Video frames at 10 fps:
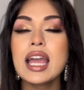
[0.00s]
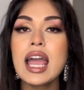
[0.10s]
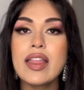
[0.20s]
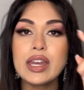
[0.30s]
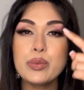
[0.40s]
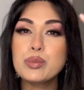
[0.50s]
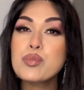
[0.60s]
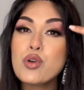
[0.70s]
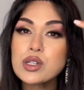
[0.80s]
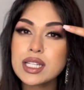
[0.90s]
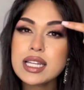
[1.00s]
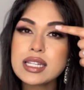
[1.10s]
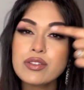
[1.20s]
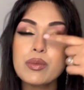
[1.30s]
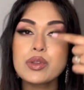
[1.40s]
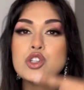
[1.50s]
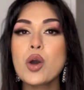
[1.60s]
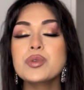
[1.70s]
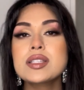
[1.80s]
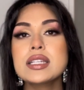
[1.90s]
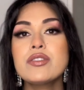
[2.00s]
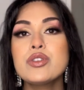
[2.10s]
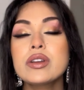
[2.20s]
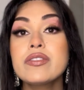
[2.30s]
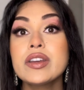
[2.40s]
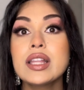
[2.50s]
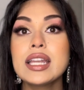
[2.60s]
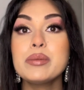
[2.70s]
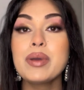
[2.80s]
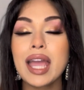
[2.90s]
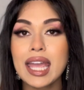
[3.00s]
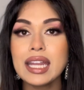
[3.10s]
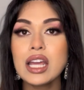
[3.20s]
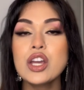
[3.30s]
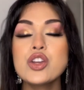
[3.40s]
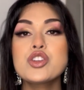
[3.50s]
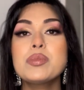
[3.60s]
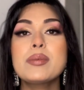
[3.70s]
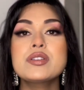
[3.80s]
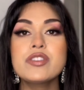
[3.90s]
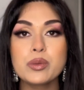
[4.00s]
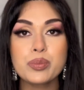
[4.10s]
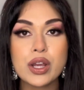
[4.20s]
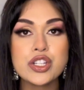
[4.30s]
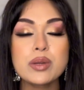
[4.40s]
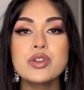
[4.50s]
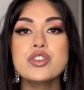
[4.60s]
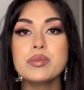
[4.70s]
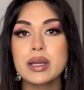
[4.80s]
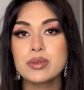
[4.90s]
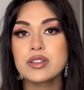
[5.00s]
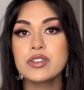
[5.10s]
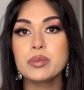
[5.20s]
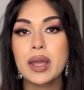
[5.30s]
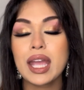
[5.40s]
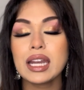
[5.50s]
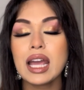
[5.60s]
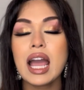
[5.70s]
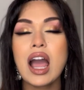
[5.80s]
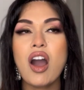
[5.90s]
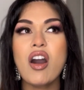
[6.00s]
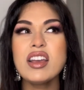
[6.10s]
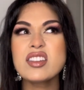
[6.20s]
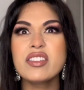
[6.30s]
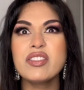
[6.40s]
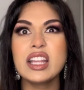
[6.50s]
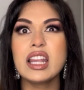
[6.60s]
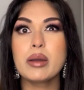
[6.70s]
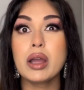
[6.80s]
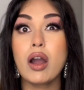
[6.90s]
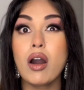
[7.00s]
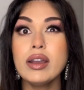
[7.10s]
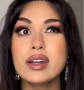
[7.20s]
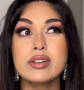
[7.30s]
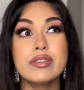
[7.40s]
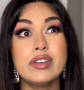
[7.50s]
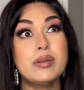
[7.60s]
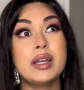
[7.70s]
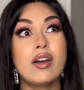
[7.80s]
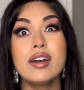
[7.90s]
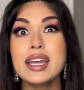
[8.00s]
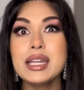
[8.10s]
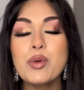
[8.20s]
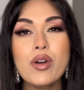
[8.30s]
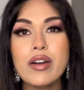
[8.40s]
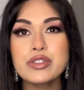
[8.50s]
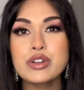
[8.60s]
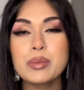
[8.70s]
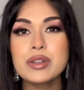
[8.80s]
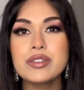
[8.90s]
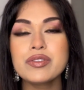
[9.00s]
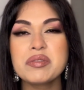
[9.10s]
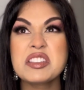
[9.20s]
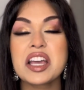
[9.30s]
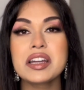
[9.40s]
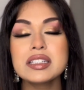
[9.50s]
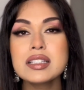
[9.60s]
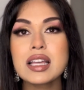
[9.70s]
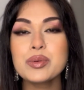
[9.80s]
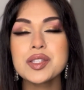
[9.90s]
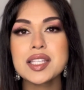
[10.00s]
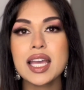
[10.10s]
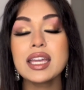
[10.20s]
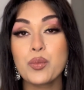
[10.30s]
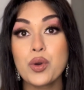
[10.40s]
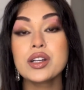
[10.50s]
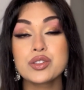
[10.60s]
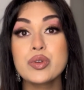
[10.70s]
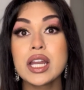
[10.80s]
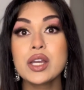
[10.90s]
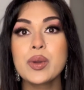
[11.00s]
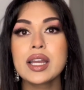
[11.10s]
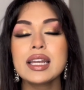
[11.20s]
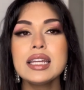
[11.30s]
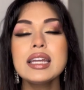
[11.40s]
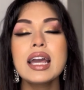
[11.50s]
And then he would prod it from the top to see if you can feel any pain. You should be able to feel pressure, but you shouldn't be able to feel pain. I started feeling like I couldn't feel my eye anymore after a couple of seconds, I would say. It works really quickly.